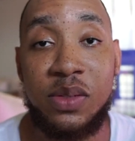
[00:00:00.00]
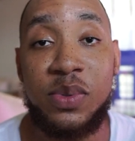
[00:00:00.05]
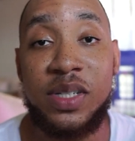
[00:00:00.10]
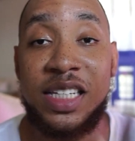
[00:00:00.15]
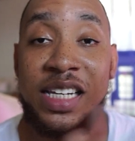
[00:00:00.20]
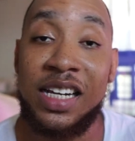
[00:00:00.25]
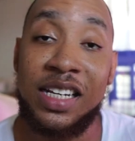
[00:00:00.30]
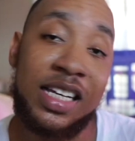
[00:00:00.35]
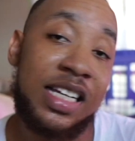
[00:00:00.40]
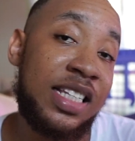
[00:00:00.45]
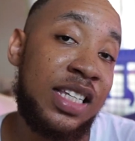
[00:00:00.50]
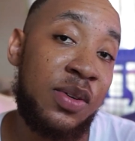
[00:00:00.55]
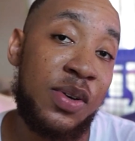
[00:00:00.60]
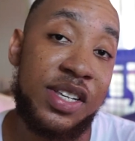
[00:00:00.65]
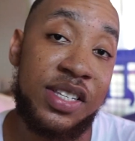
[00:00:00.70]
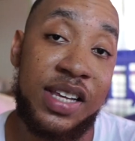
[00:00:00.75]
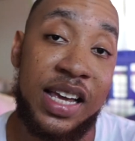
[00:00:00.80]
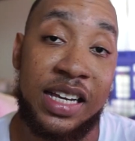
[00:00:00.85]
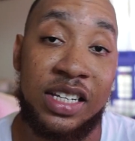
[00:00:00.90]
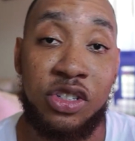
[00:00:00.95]
It was hell because he
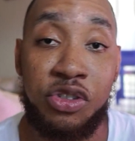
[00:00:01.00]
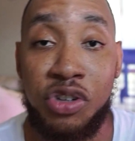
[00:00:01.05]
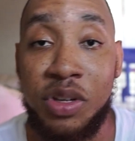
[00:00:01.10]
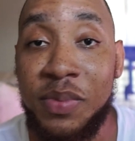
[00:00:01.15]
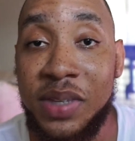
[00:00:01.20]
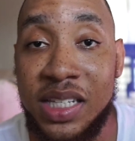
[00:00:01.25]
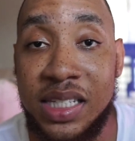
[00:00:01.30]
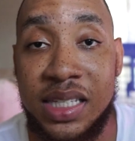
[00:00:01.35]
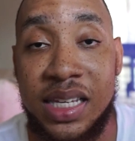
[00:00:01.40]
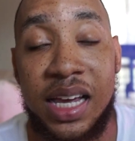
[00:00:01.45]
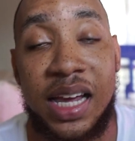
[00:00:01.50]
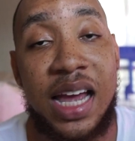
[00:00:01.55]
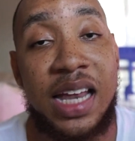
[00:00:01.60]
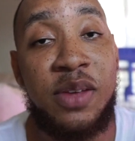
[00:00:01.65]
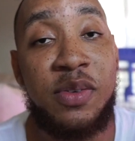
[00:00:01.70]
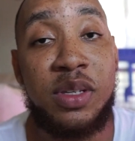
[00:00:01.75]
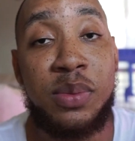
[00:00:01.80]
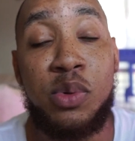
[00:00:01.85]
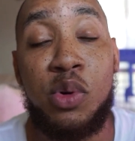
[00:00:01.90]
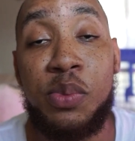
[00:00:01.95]
was extremely sick and
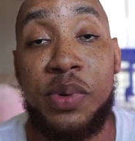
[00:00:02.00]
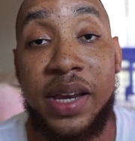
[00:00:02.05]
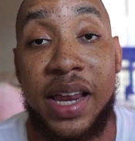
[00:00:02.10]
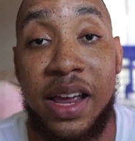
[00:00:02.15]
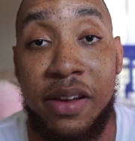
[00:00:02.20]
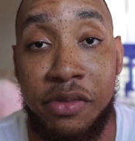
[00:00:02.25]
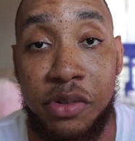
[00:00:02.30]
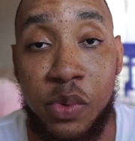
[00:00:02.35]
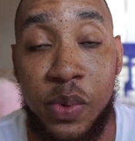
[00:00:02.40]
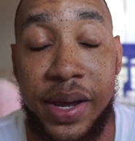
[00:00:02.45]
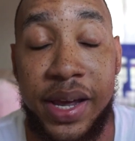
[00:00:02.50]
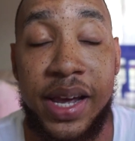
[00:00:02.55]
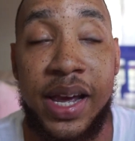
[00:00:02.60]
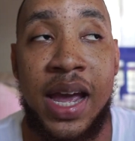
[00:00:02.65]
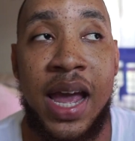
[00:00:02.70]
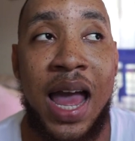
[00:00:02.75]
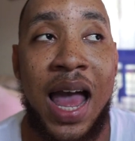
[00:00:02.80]
he was pooping everywhere.